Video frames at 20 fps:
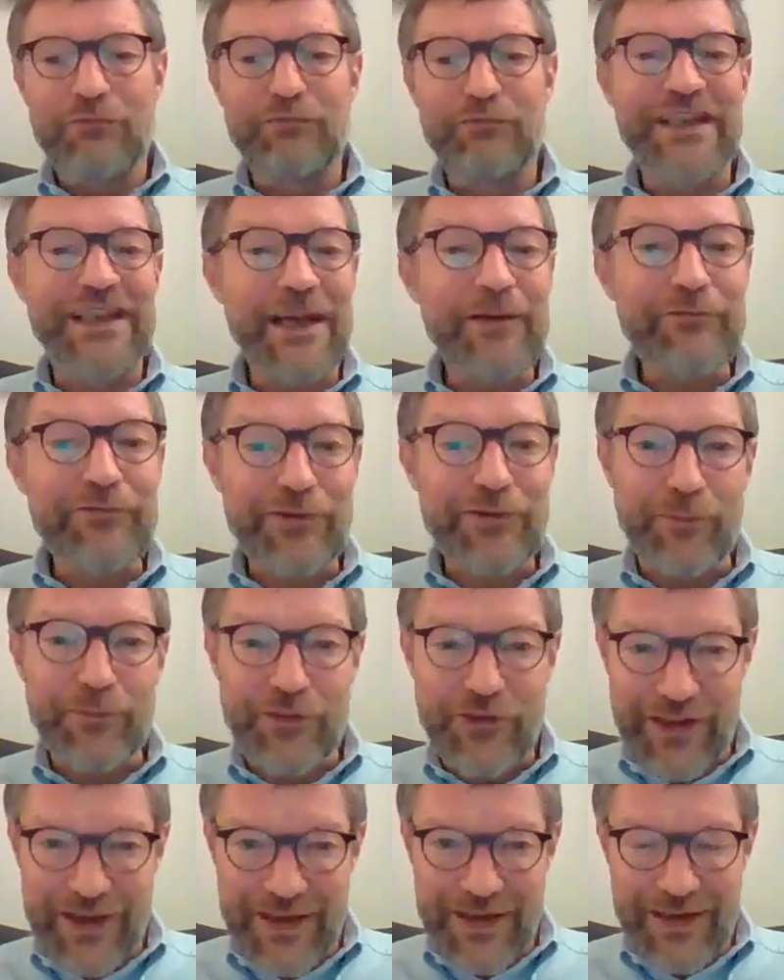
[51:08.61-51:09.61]
We came from
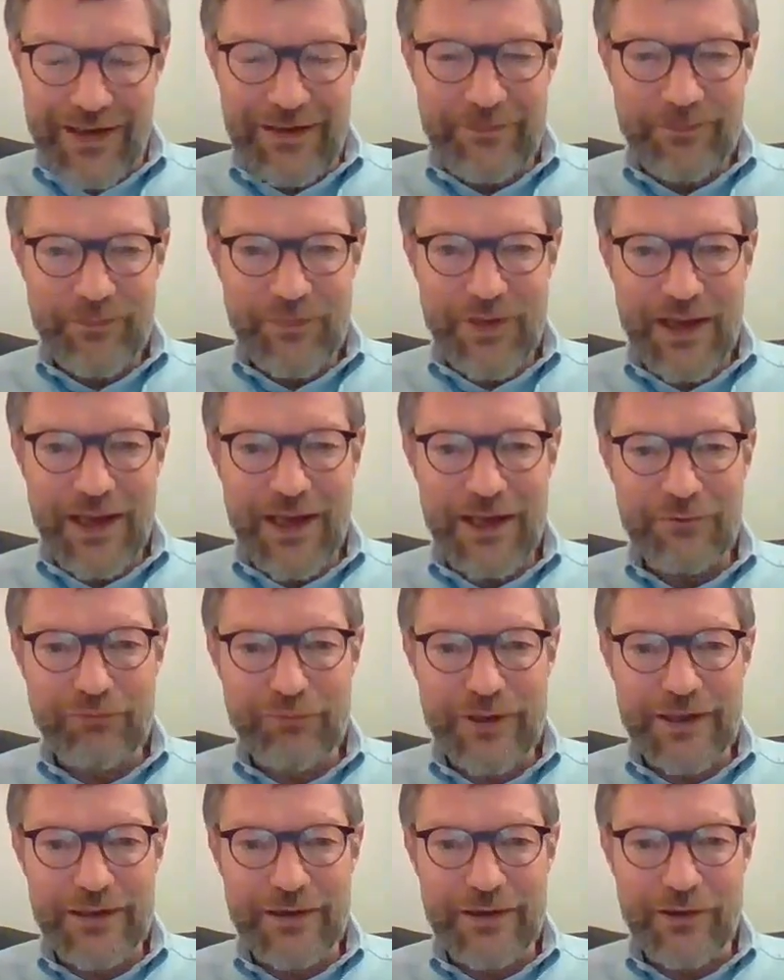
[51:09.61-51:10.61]
there, and
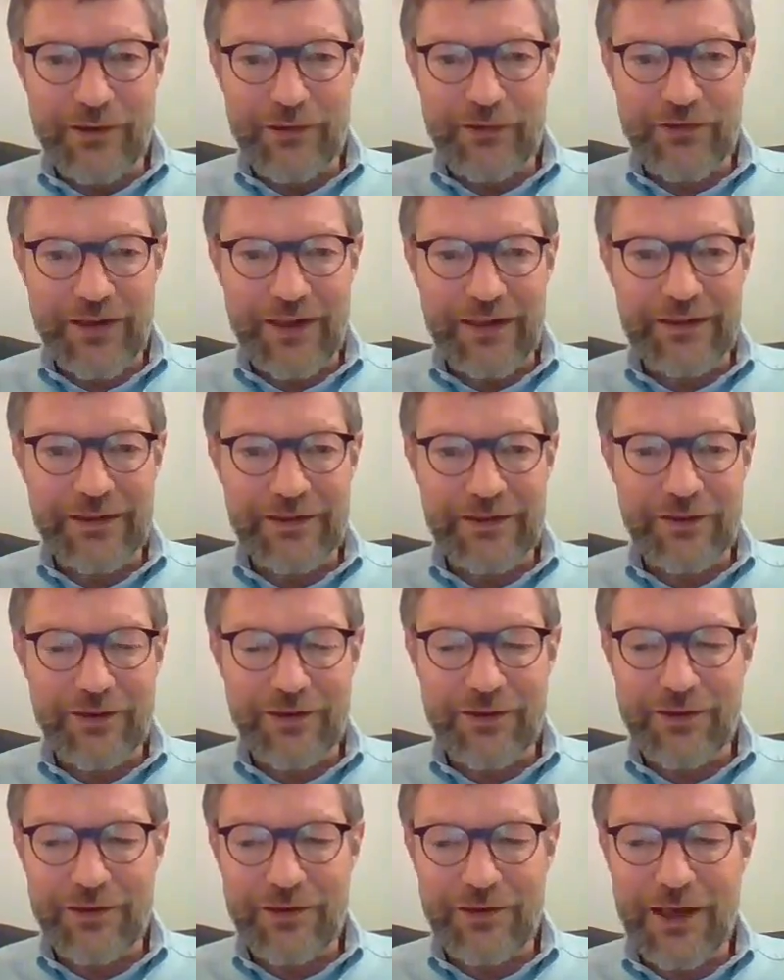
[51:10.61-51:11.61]
we started
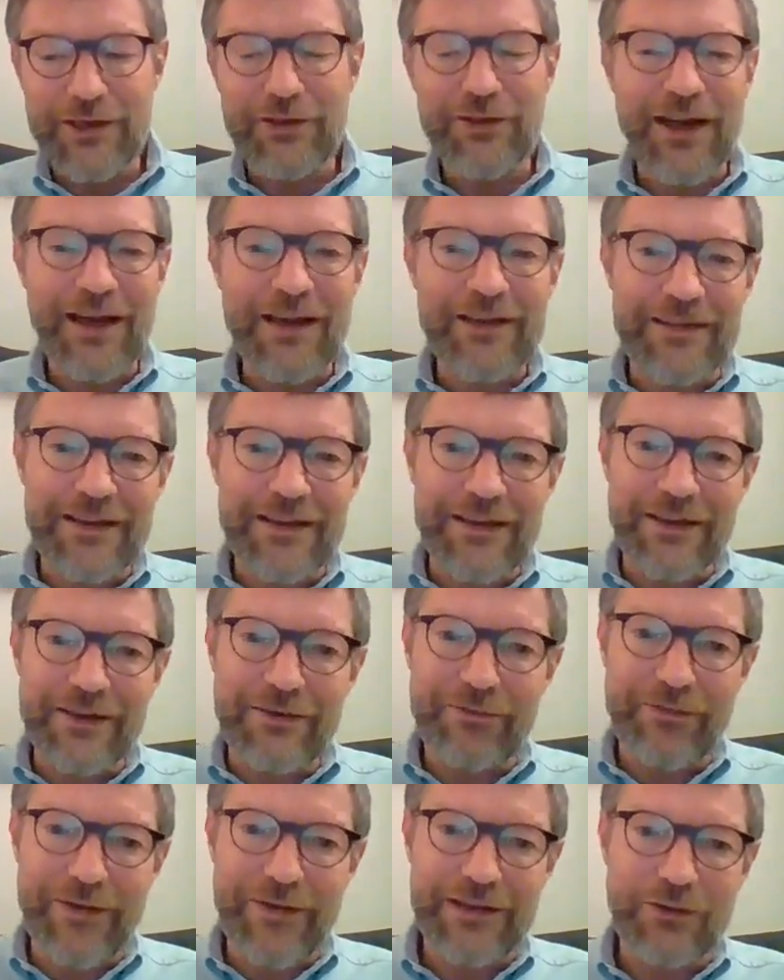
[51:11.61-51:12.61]
analyzing,
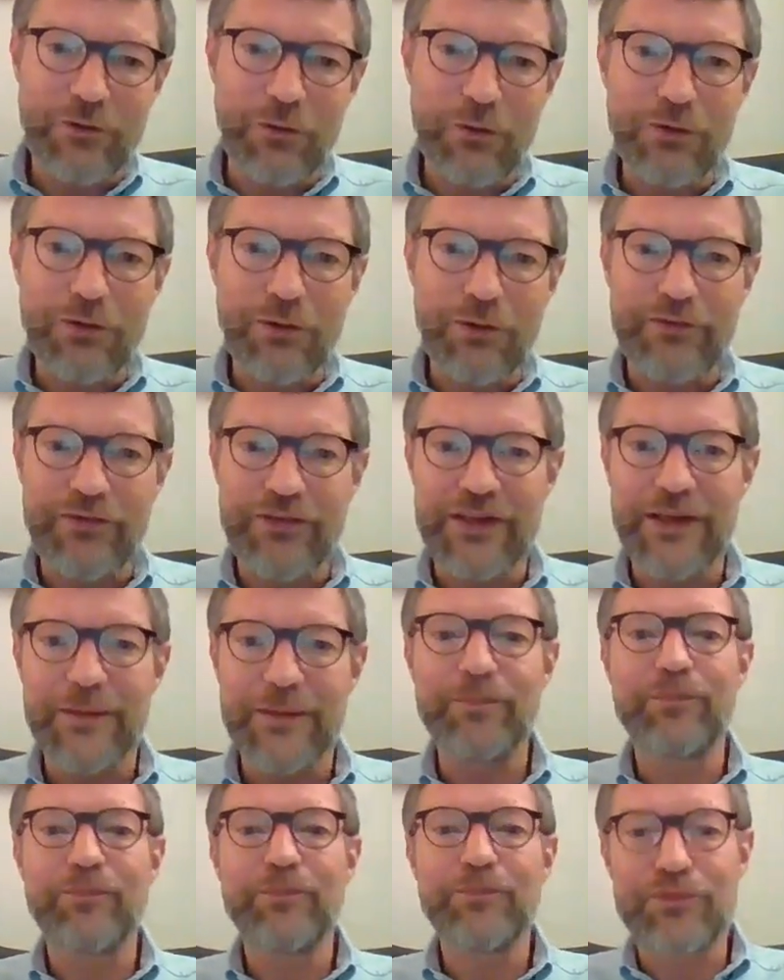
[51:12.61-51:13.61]
in fact, all of
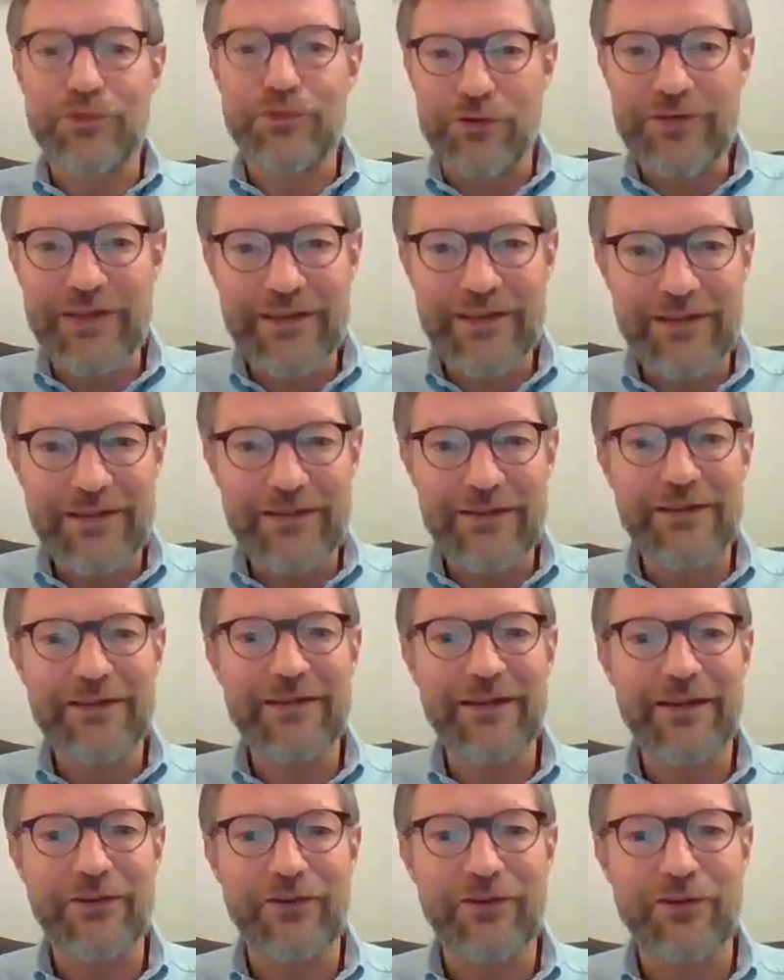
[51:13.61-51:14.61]
the processes
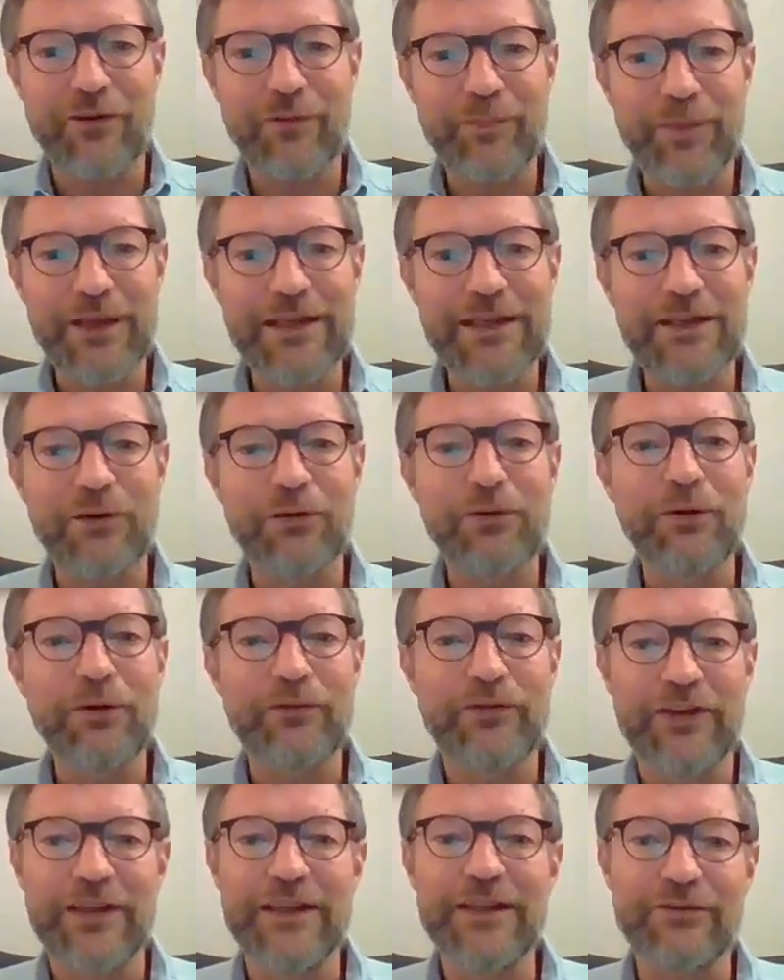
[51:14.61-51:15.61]
inside the company, all
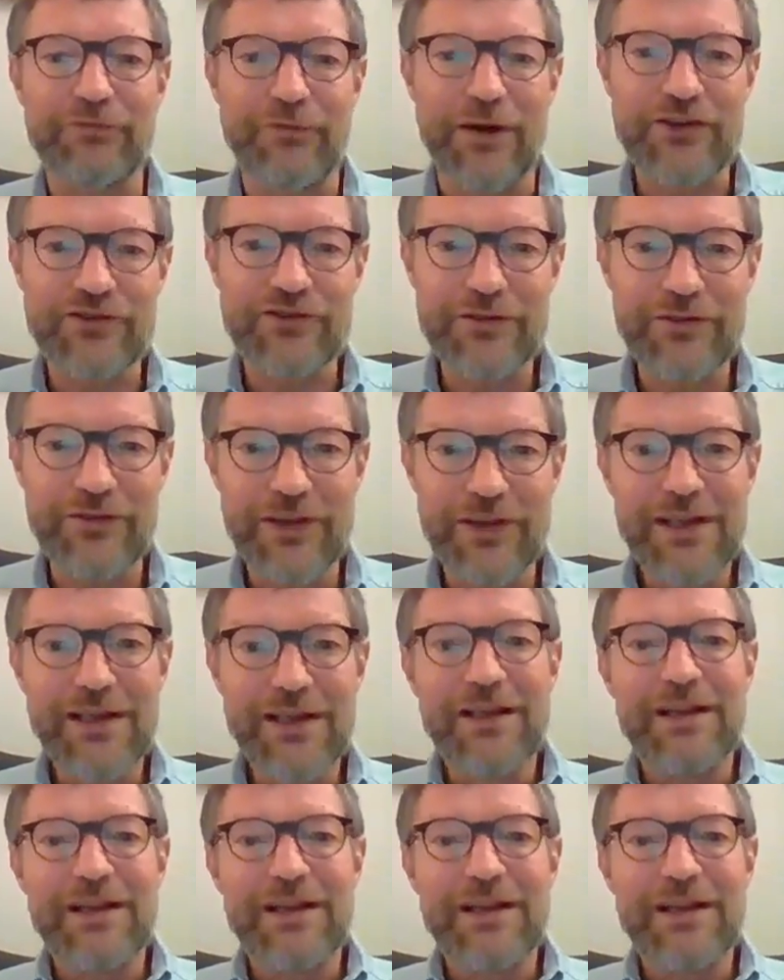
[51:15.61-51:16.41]
of the interactions.